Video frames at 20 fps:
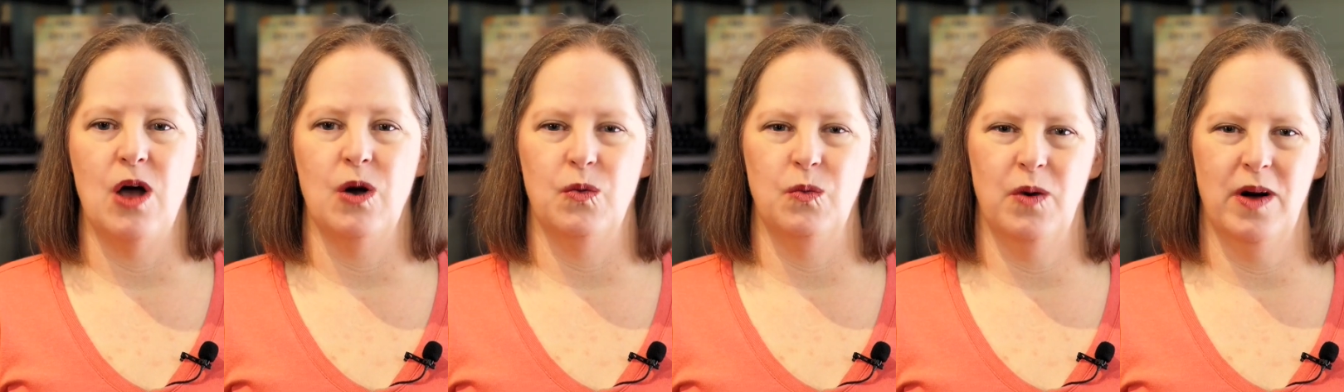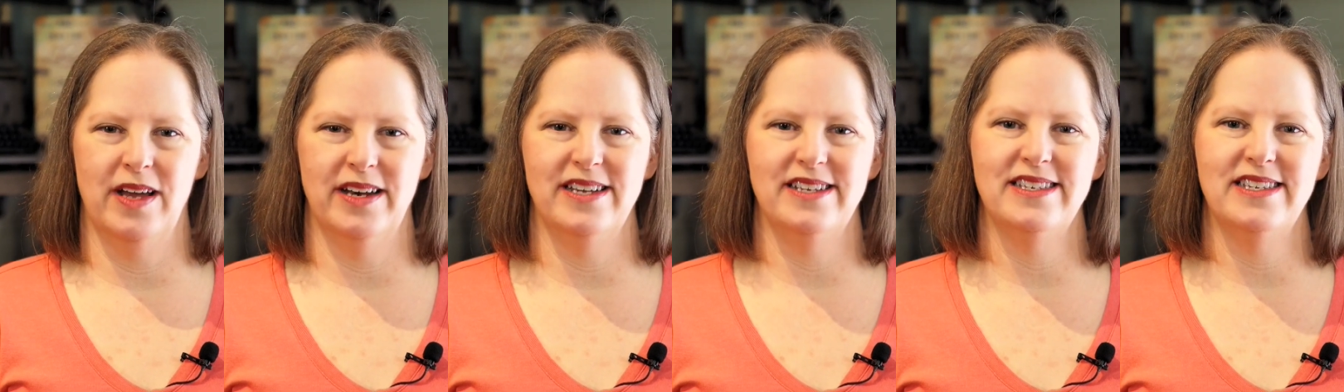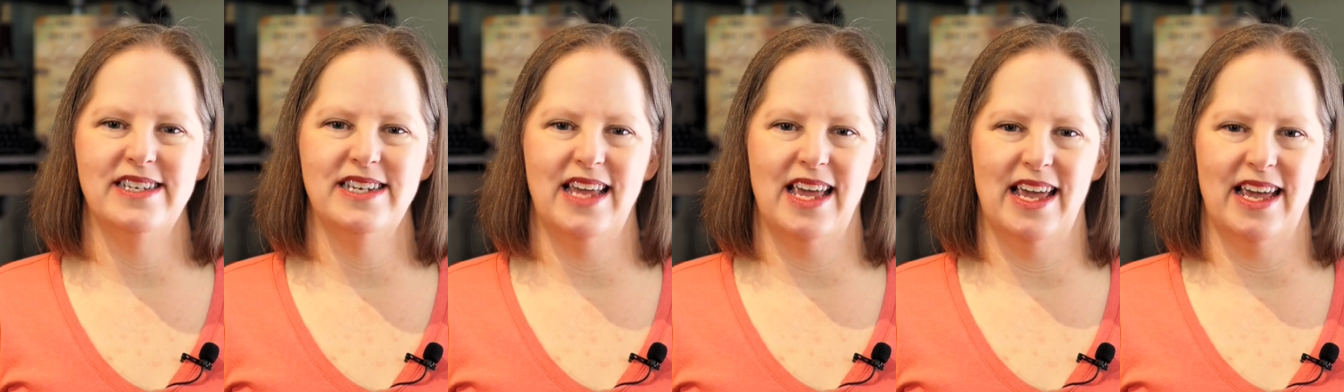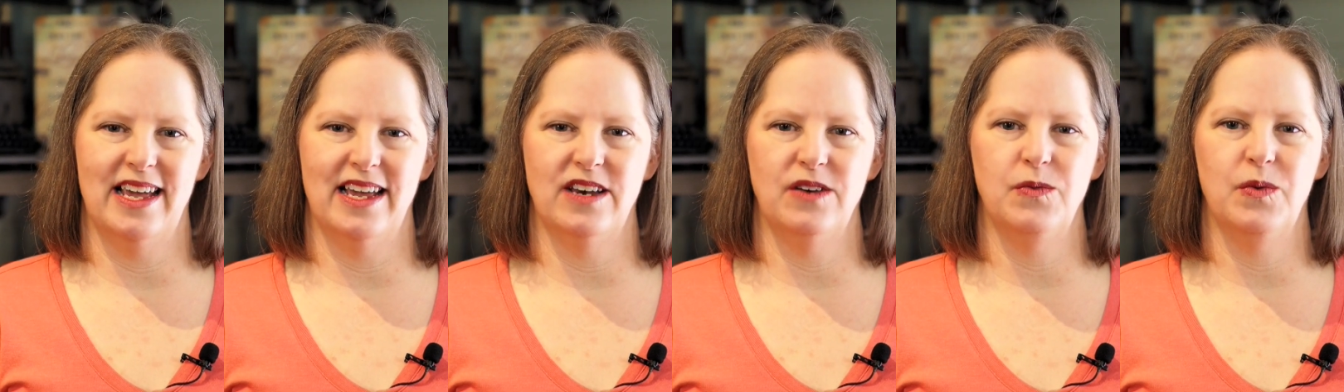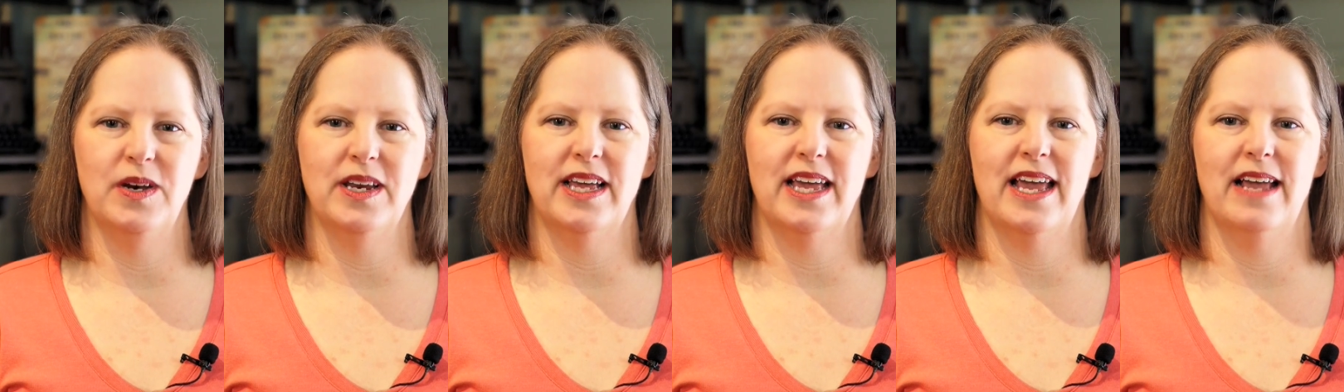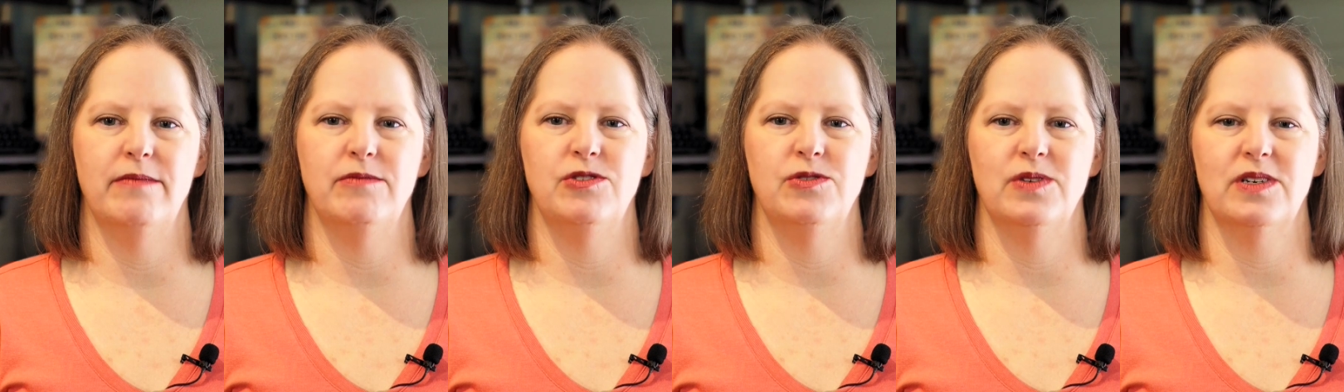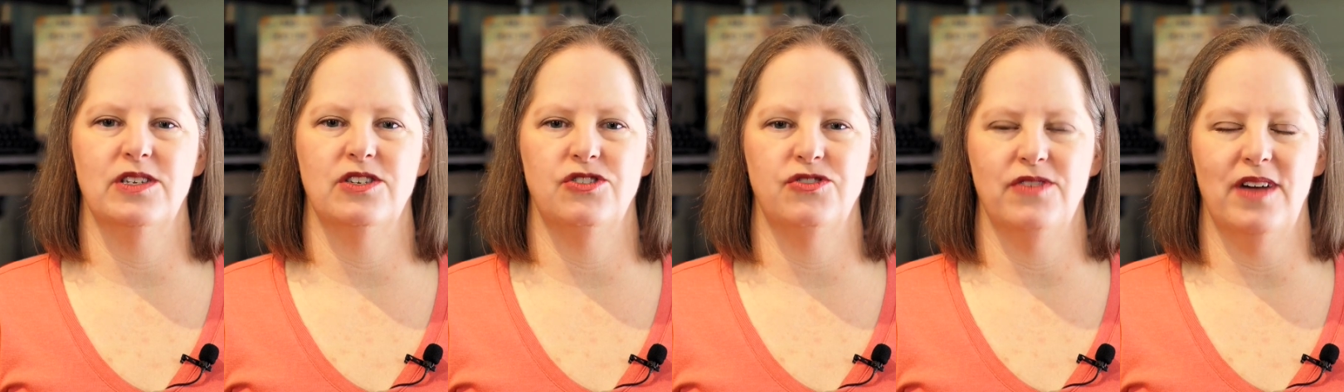One as an aid when it came to
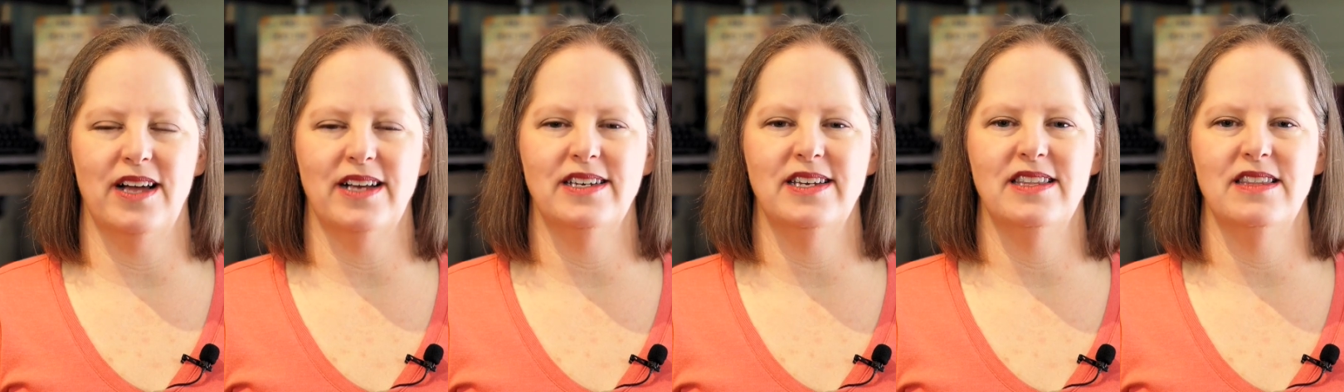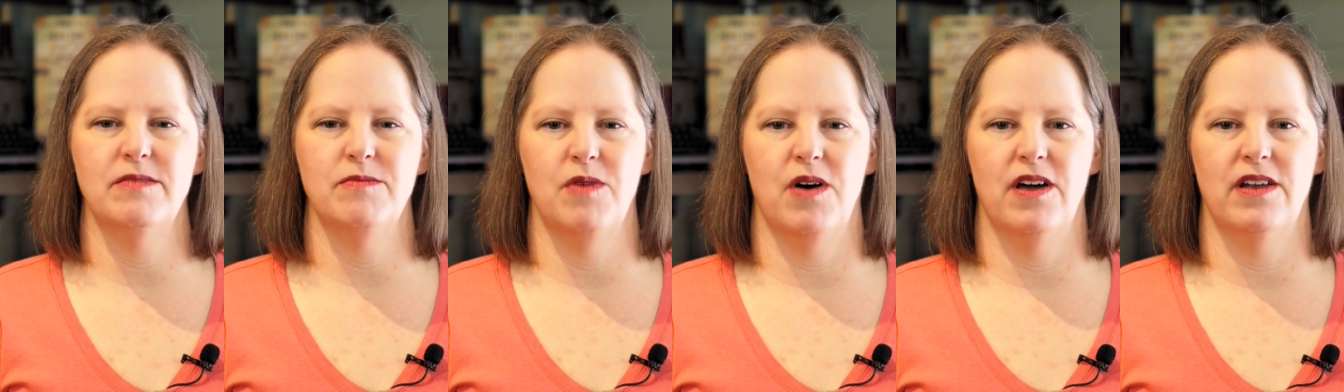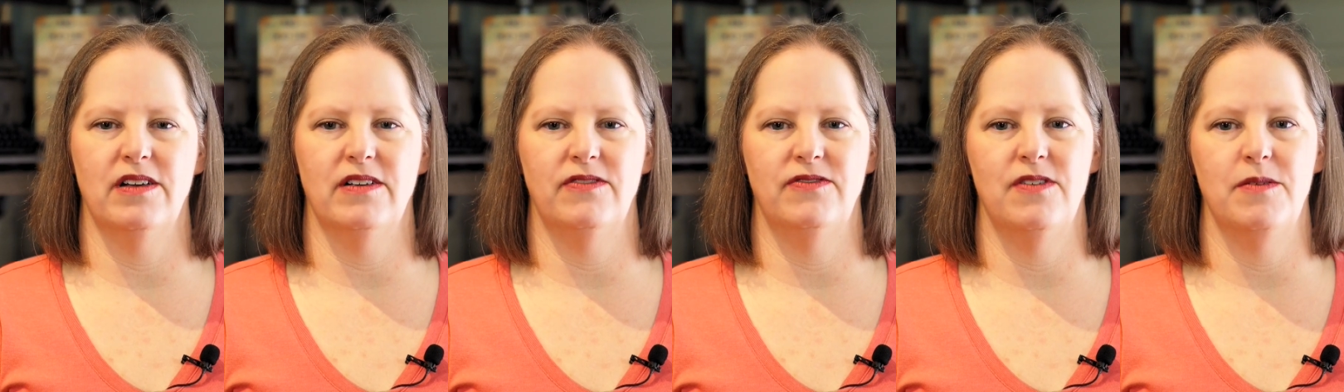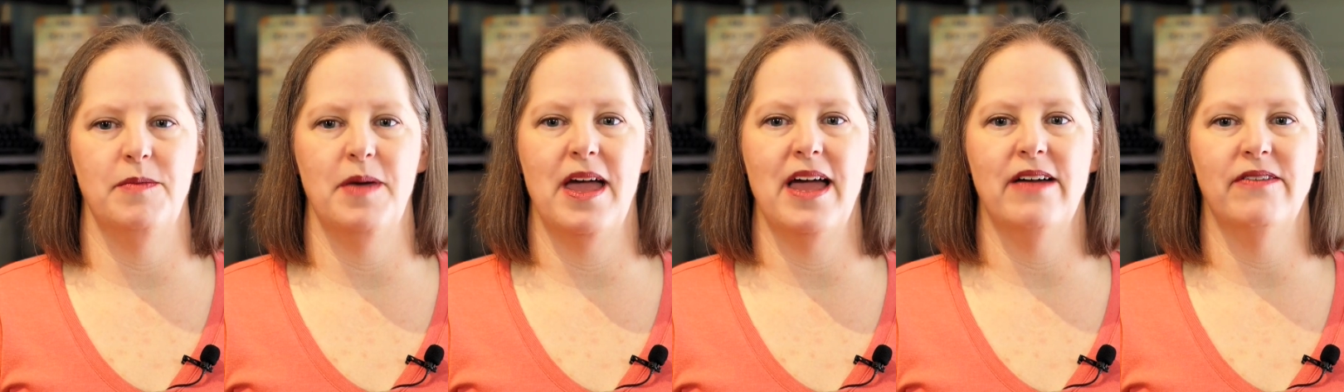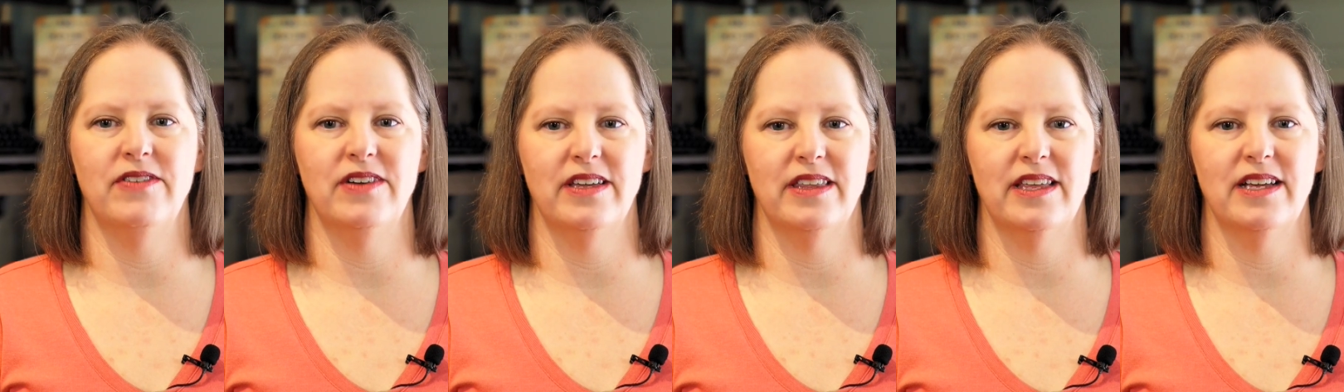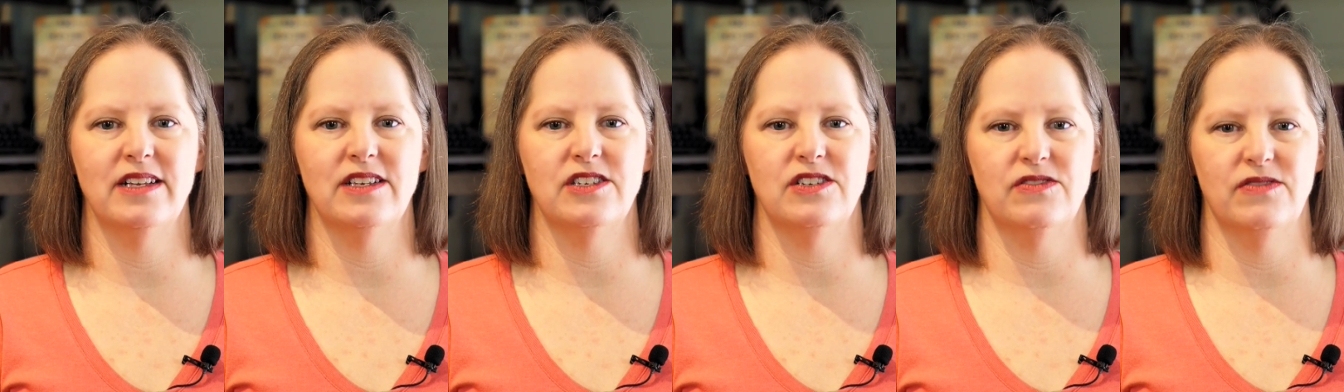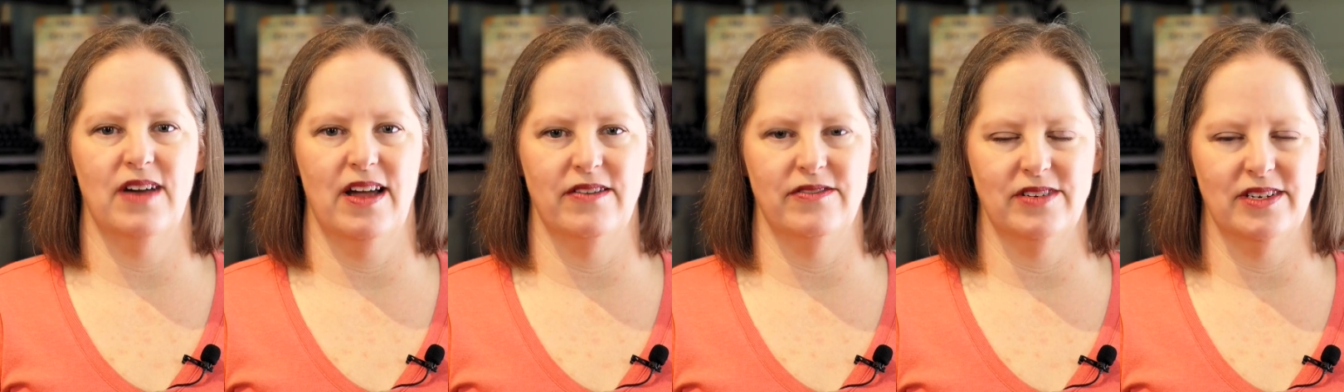extracting the model from everything
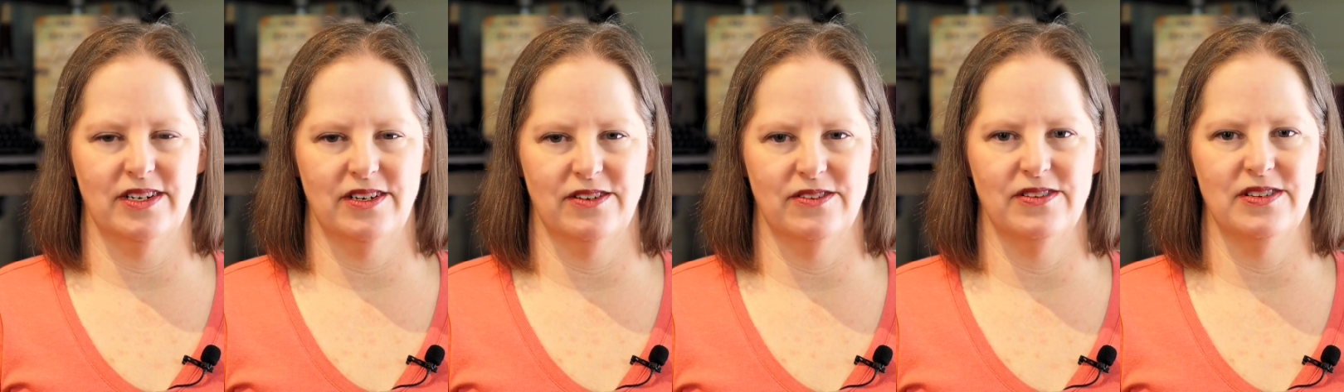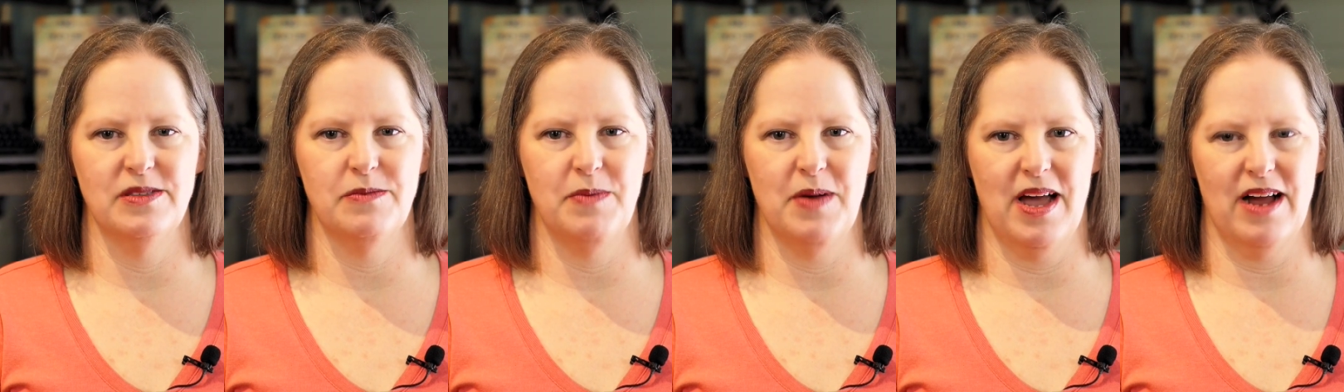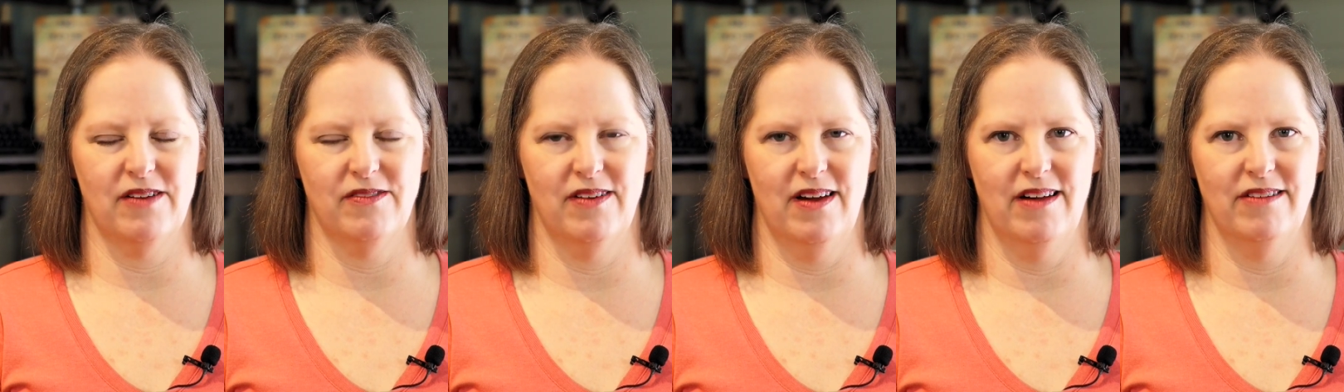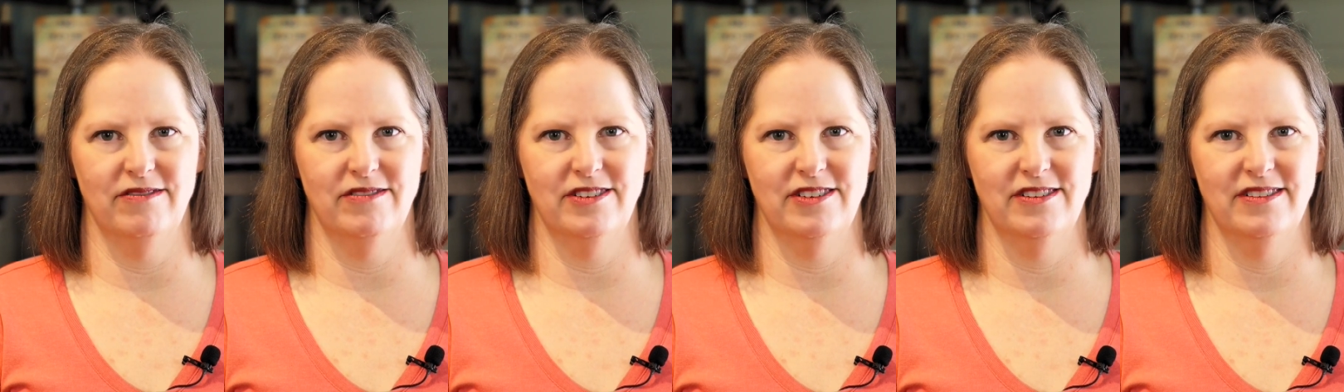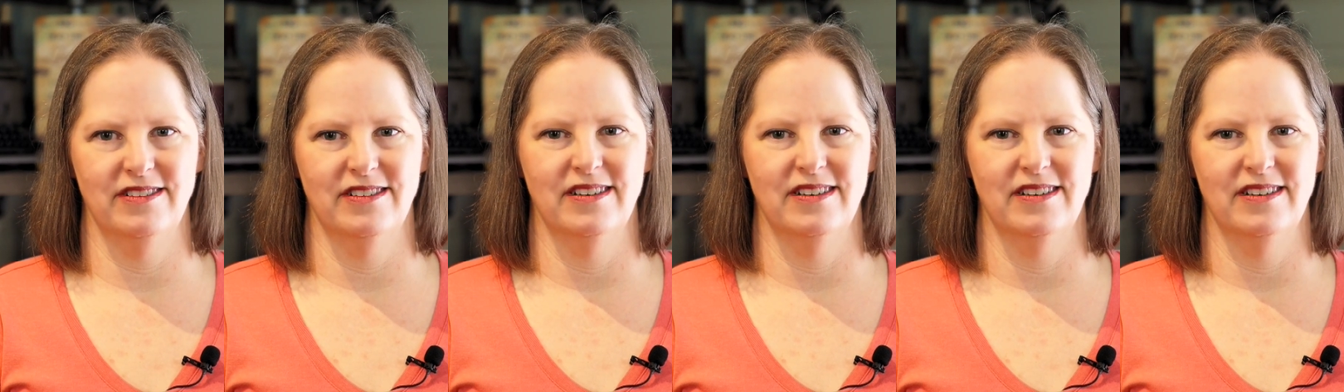surrounding her in the background,